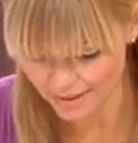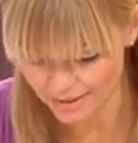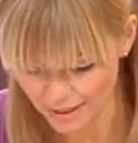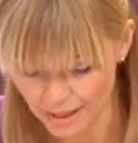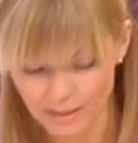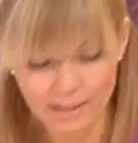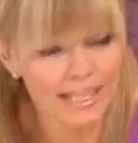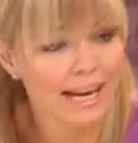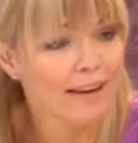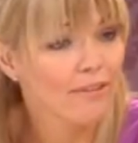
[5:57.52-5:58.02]

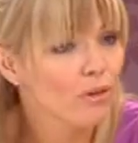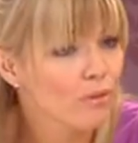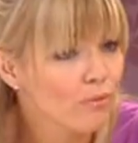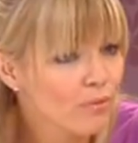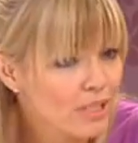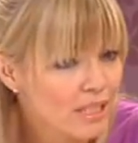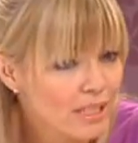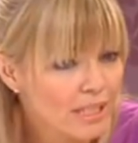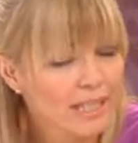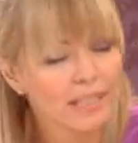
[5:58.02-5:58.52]
Darren,
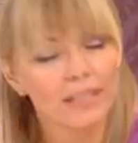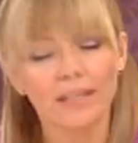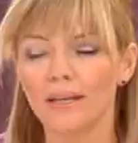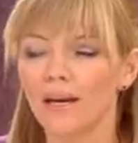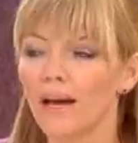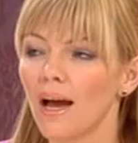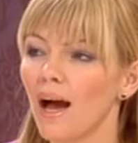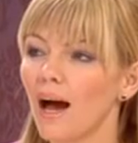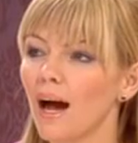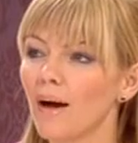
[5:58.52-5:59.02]
obviously.
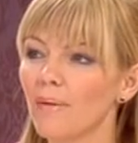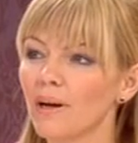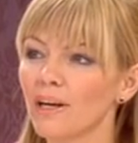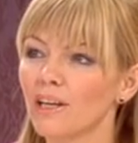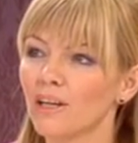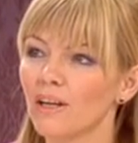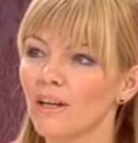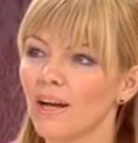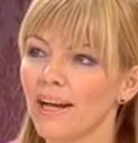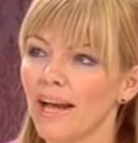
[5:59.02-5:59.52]
I
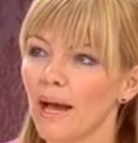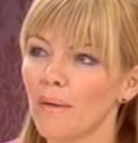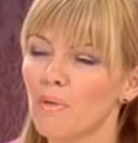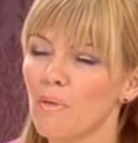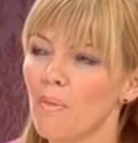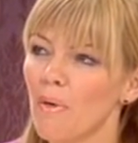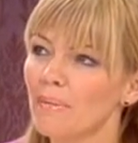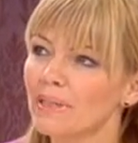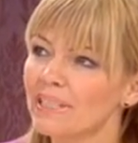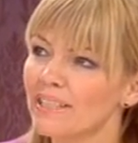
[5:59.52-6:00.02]
count my
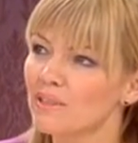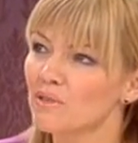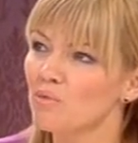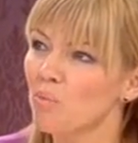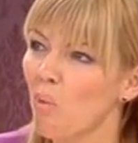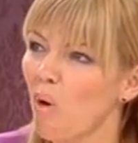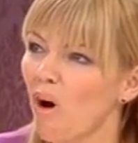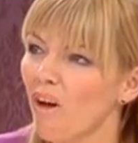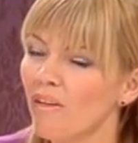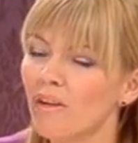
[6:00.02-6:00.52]
mum and dad as
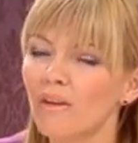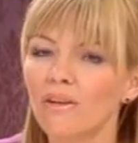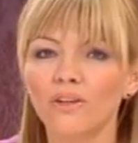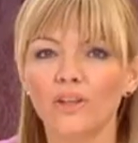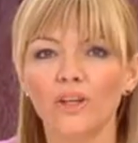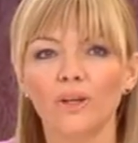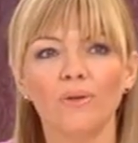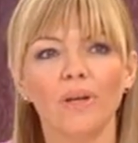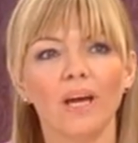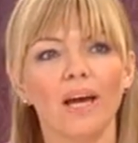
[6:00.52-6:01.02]
one
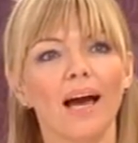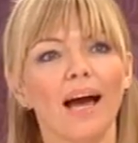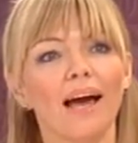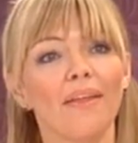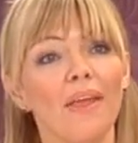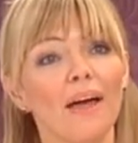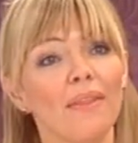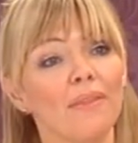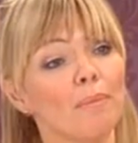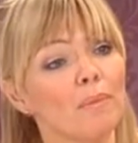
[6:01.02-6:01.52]
unit.
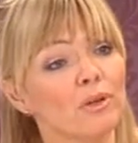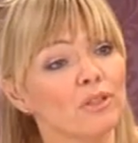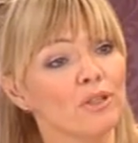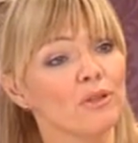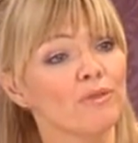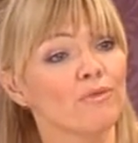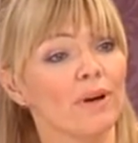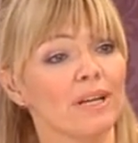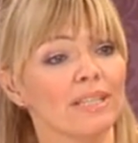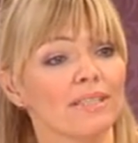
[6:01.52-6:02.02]
And then my
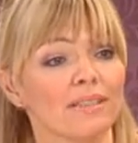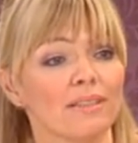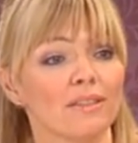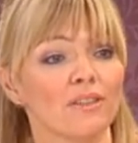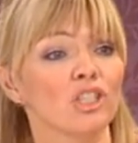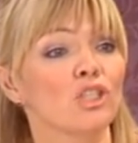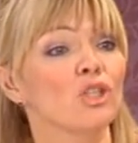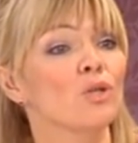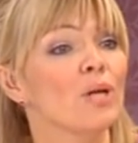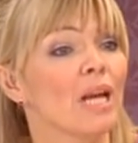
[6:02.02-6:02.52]
2 friends,
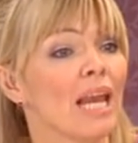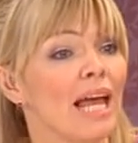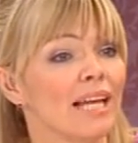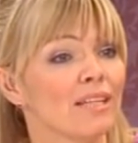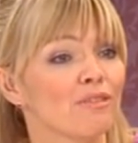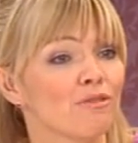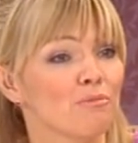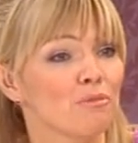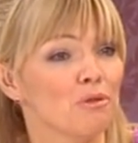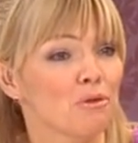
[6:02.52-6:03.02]
the 2
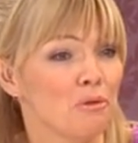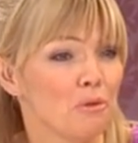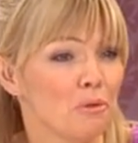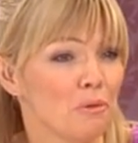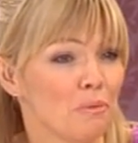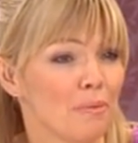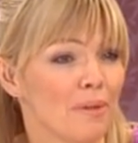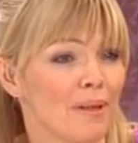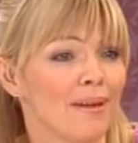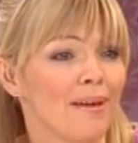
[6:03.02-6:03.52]
Claires from
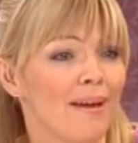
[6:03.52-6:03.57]
school.